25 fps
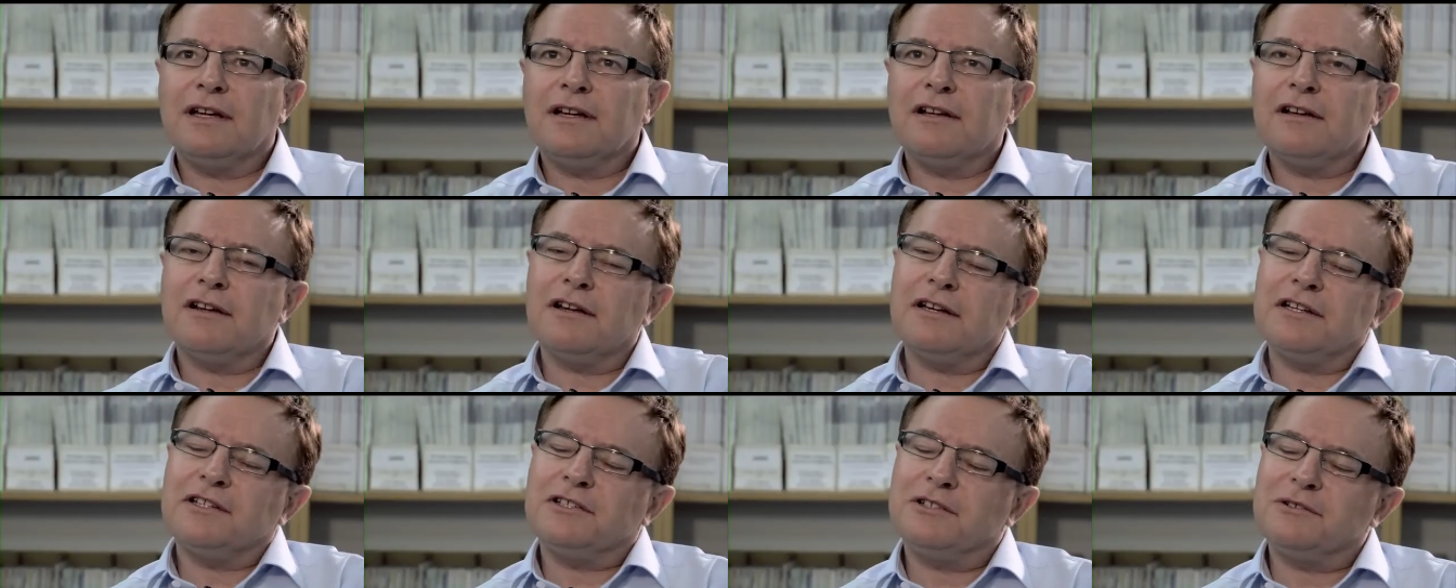In
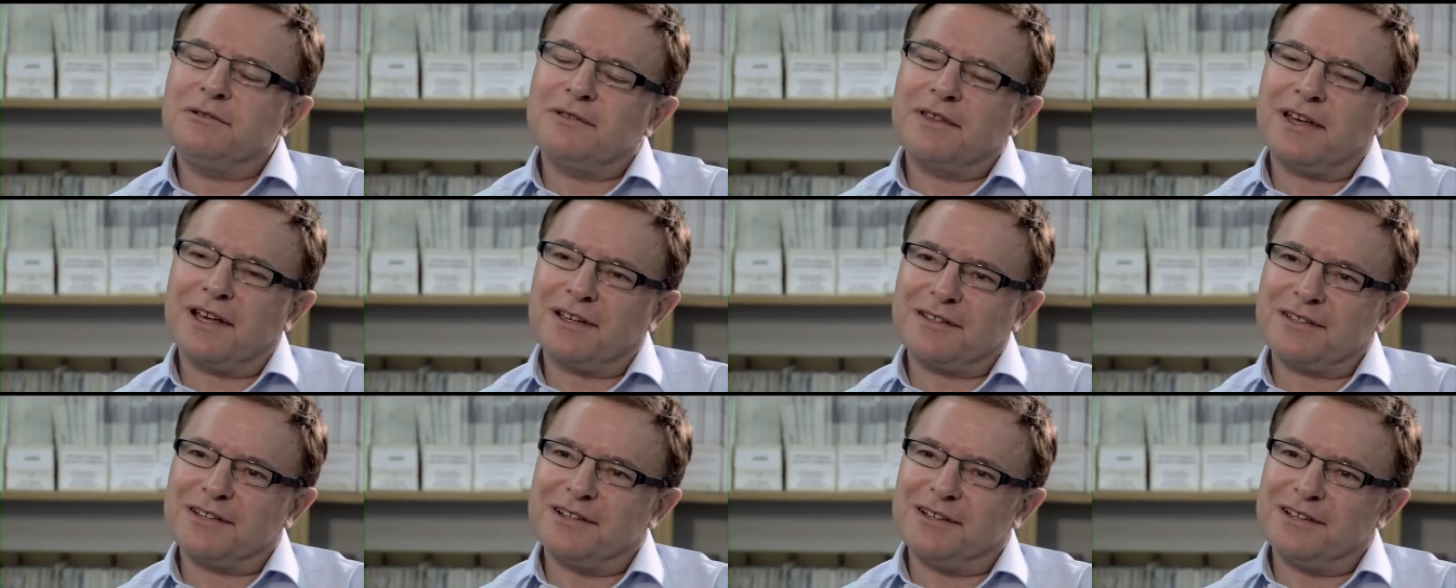early
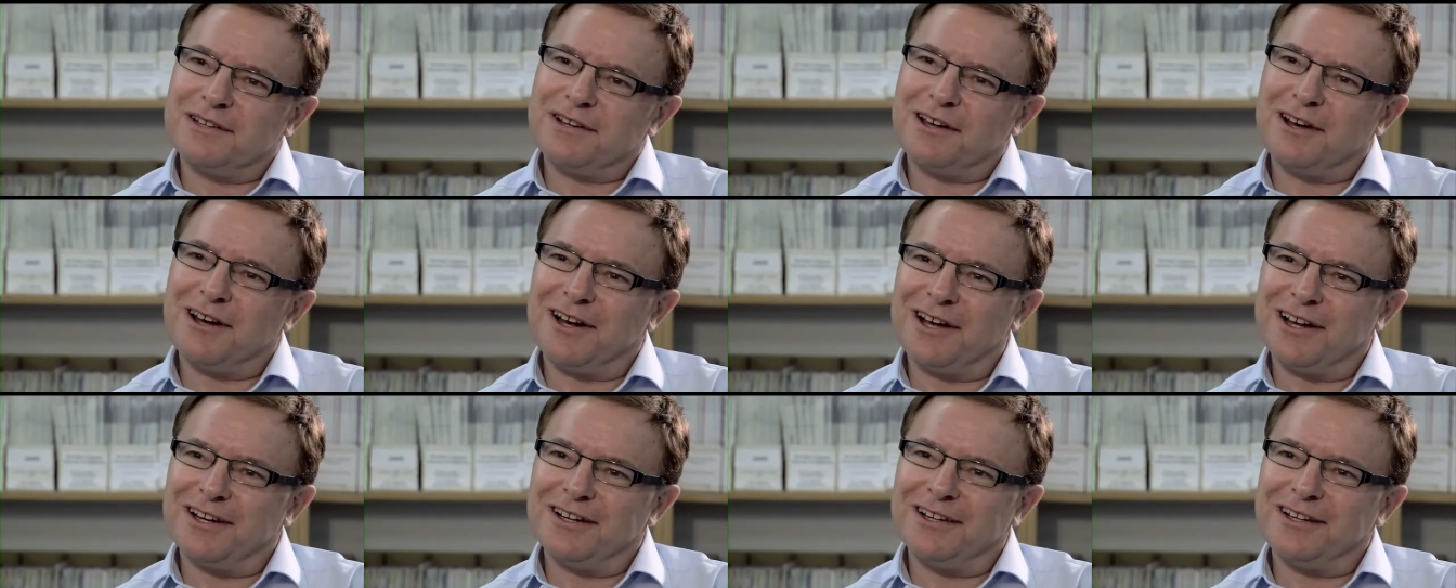
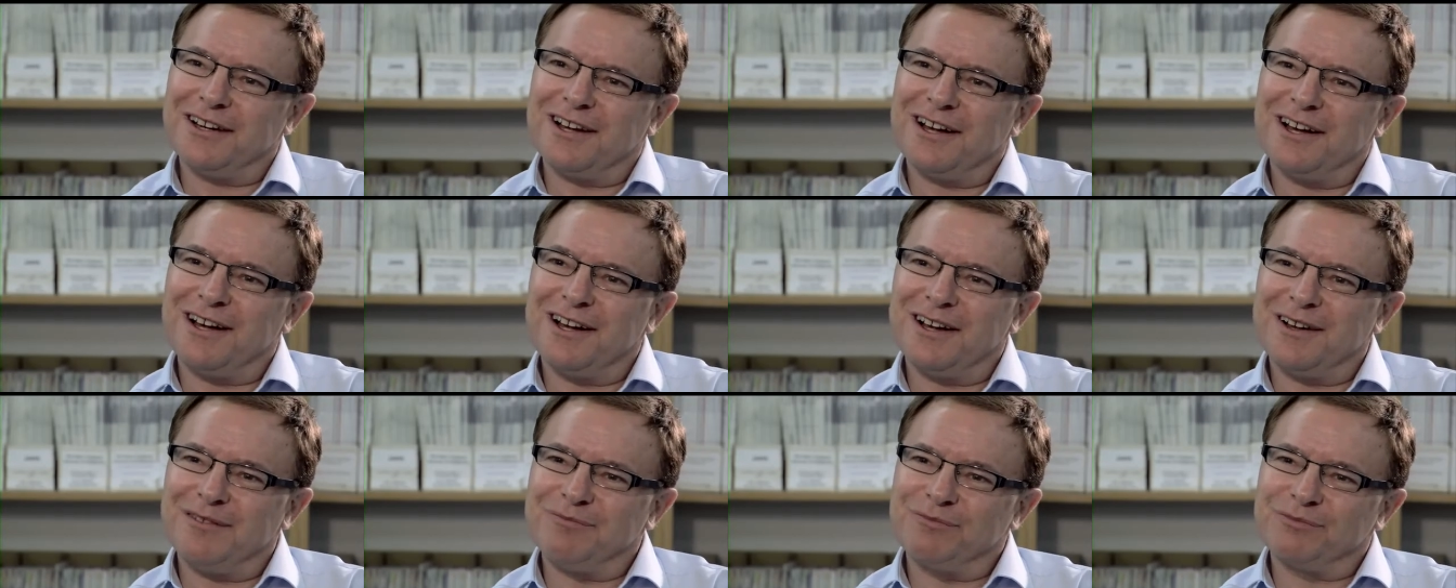2009,
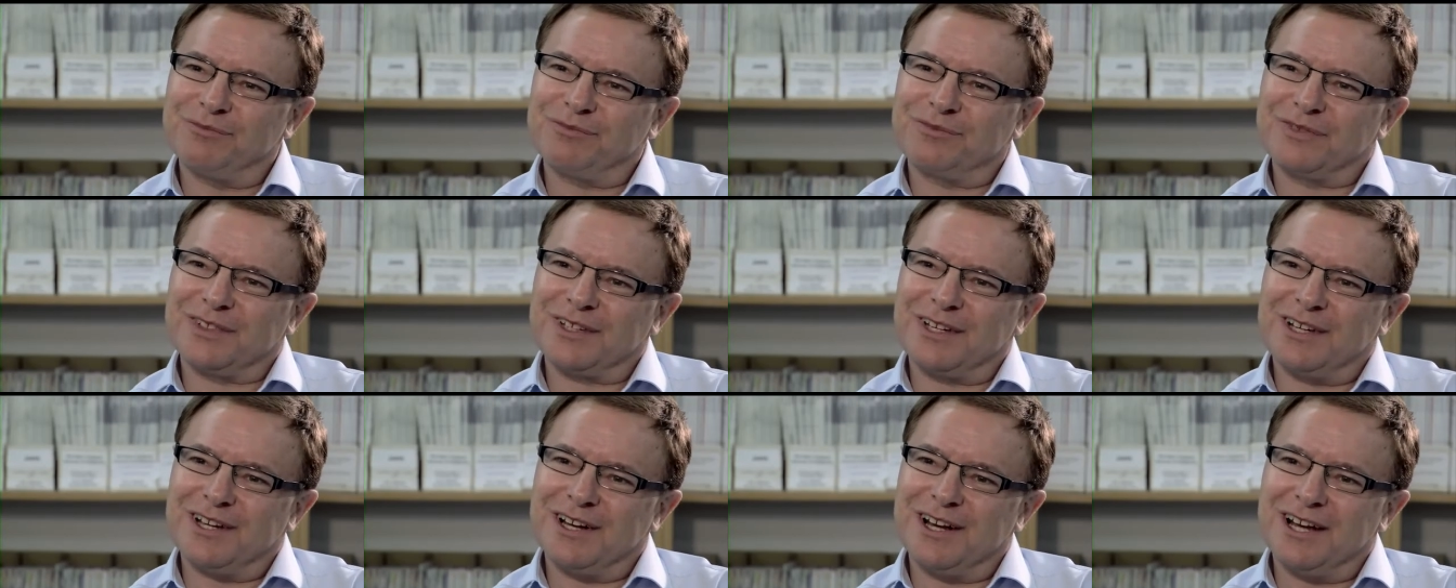um,
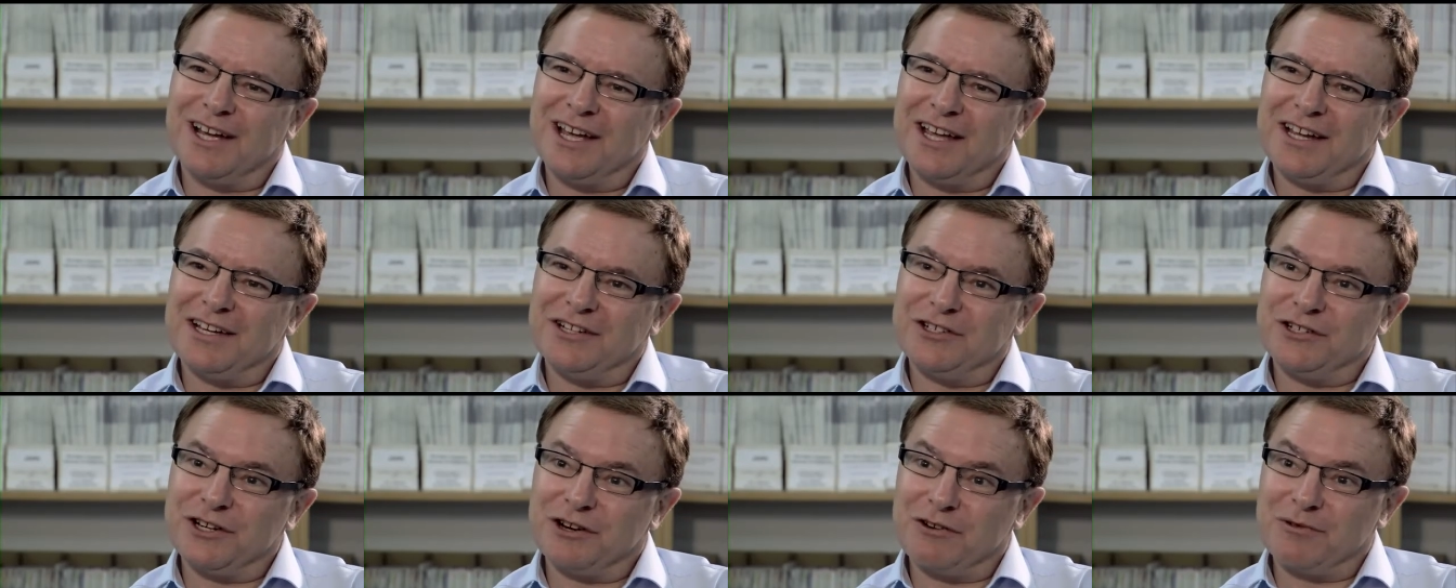a